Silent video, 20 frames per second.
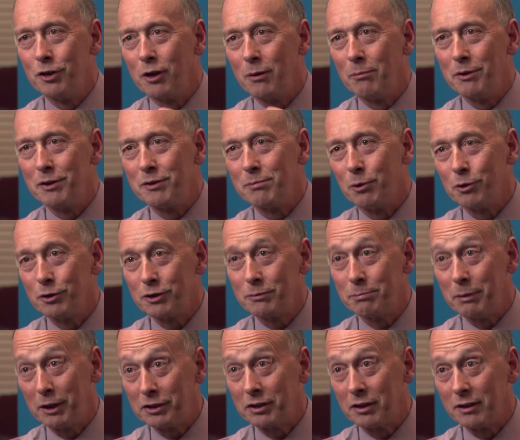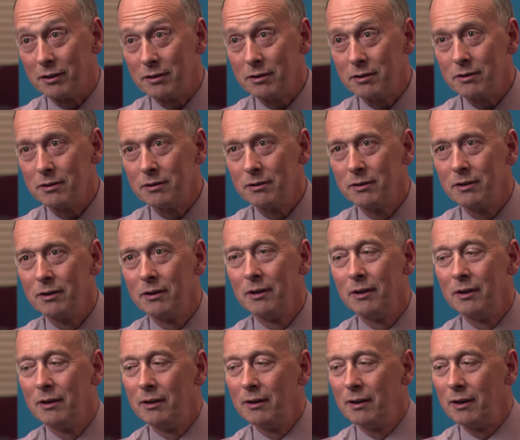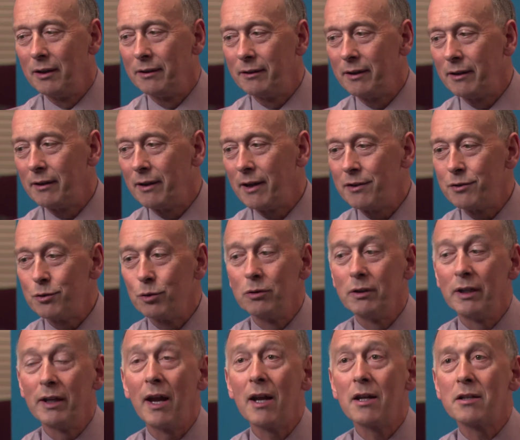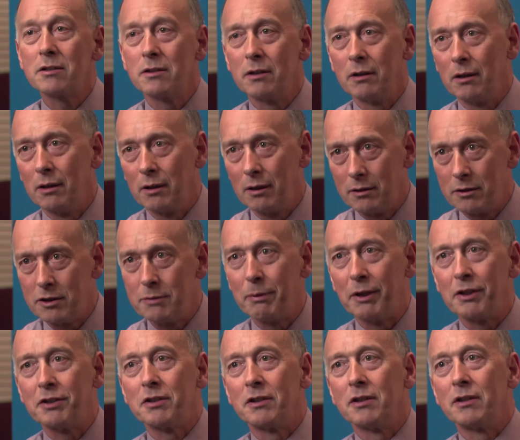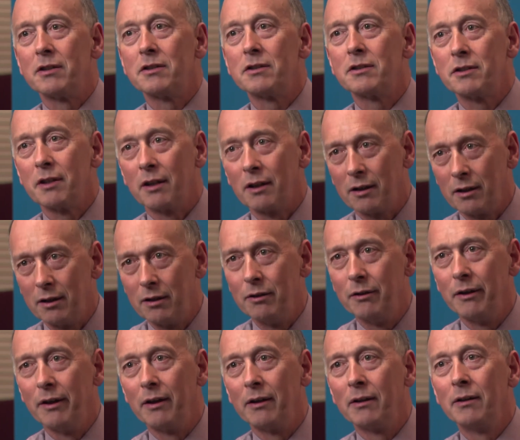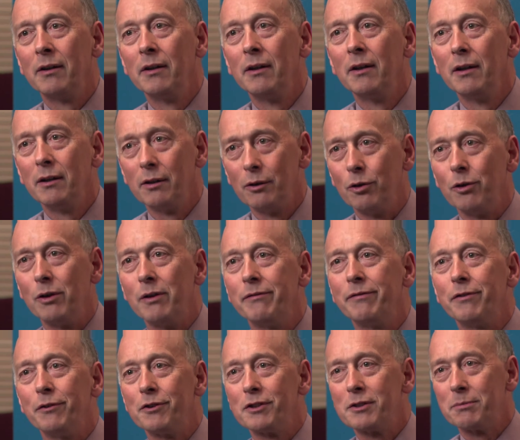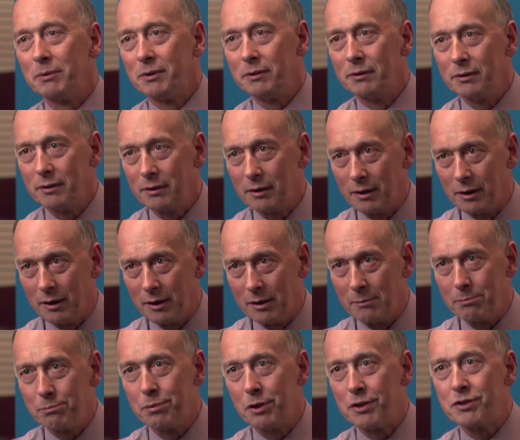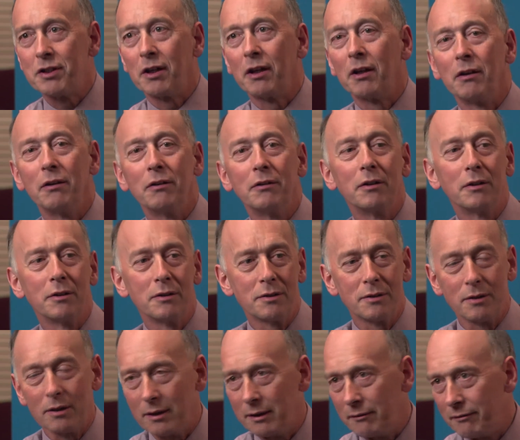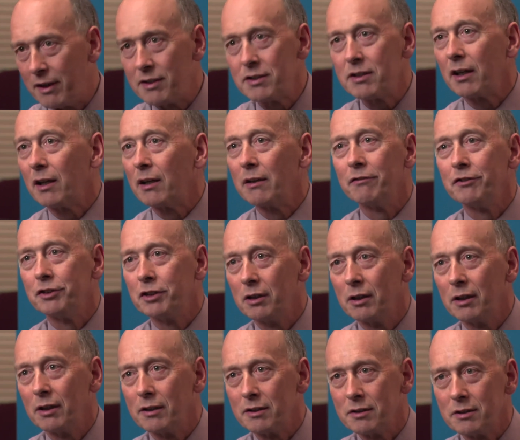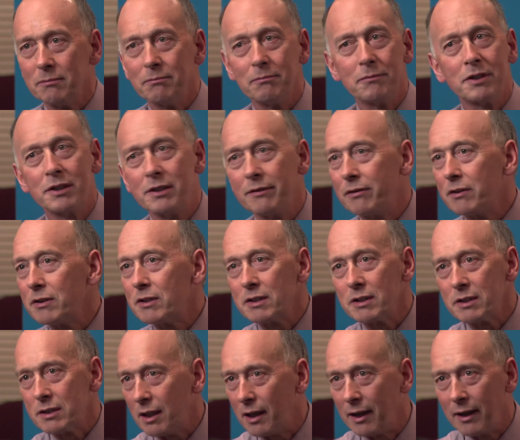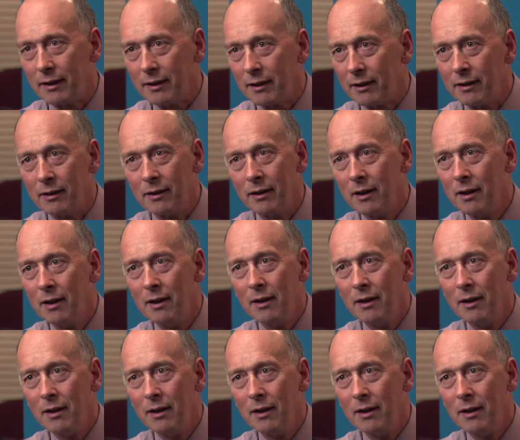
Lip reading: job is more specialist. And then there's all the external specialists, including law enforcement, the prosecutors, investigative journalism, civil society.